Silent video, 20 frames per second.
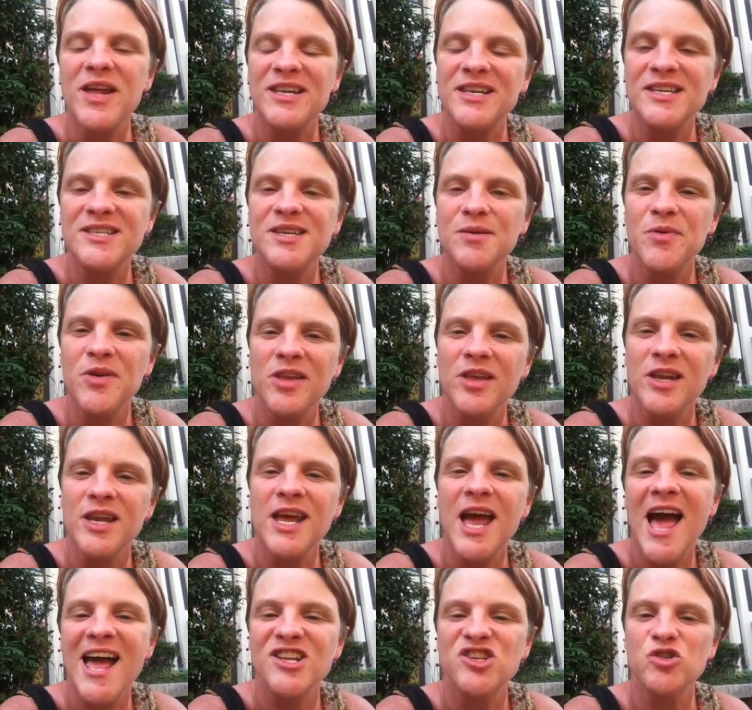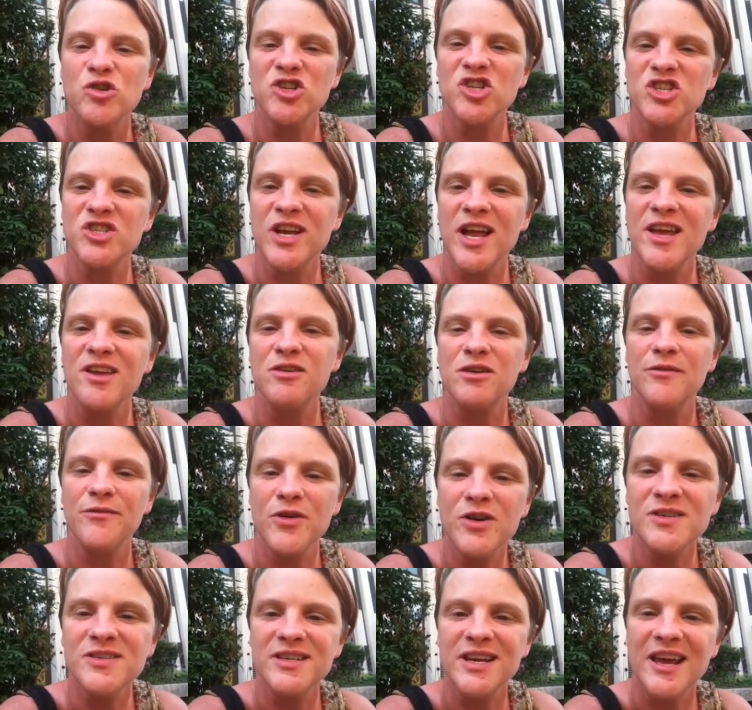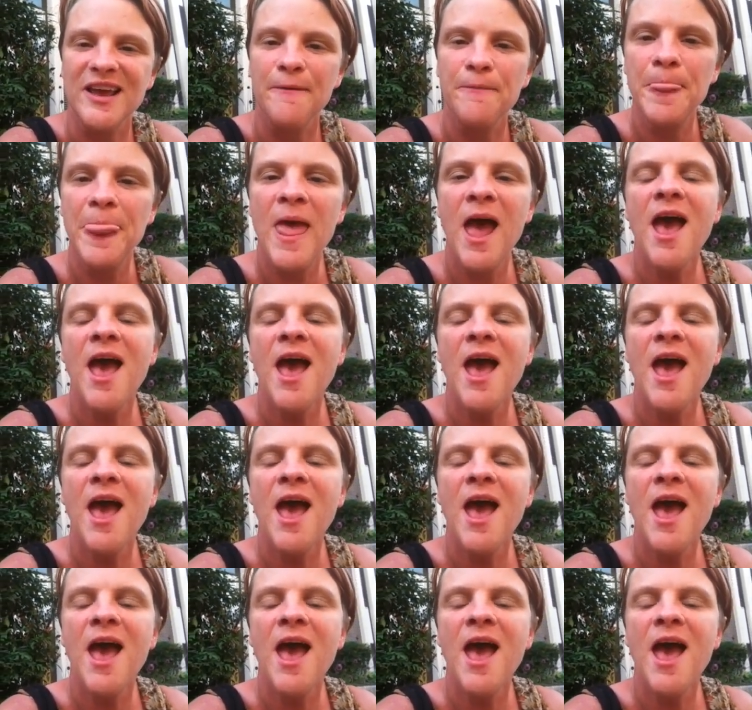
in Disability at Georgia State University.